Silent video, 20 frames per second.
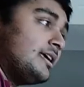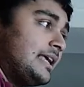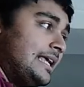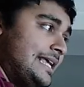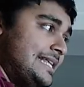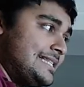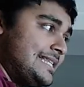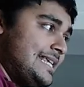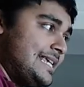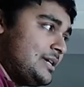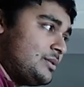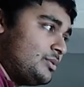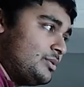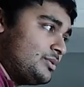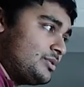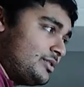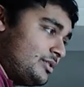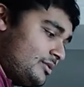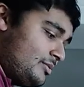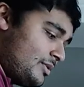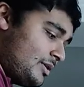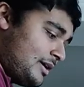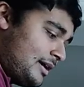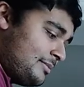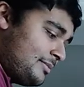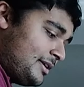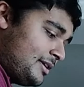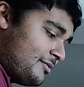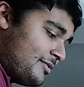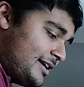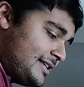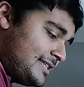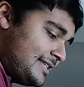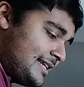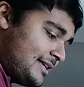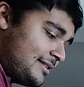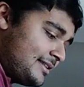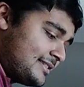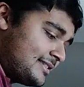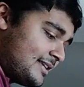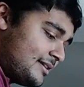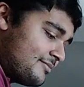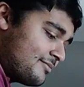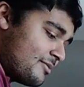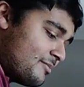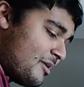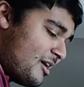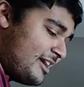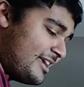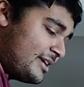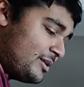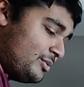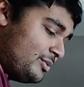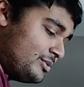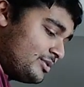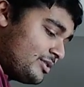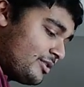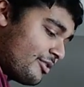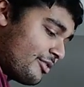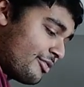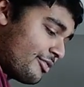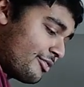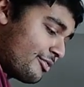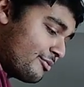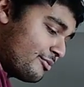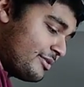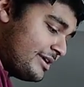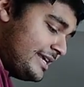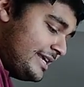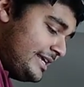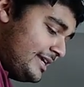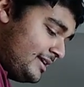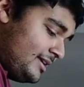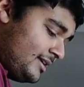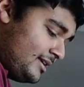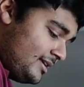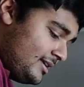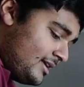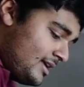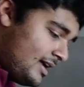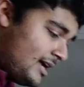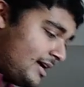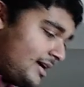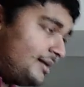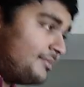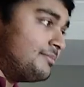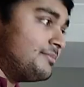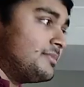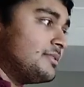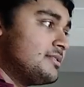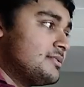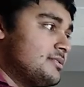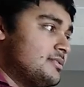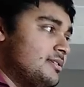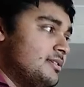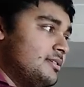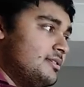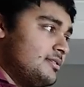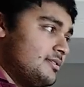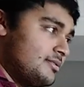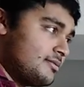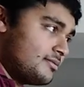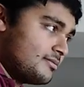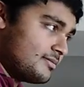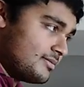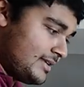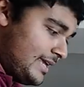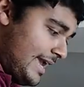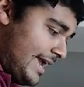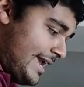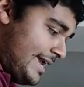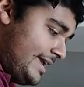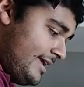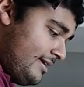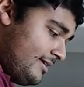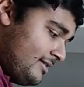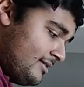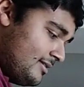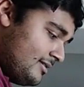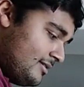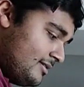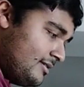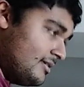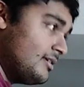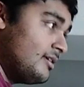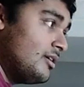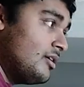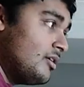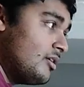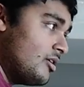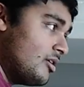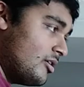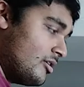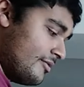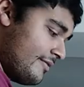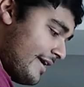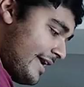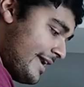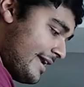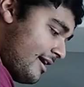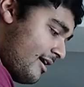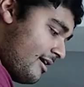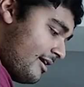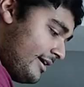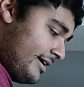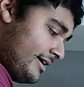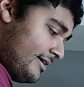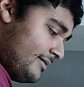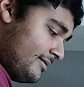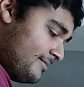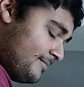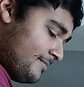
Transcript: is equal to, well, I'm going to write it now, the sum from I equals 3. To k of ai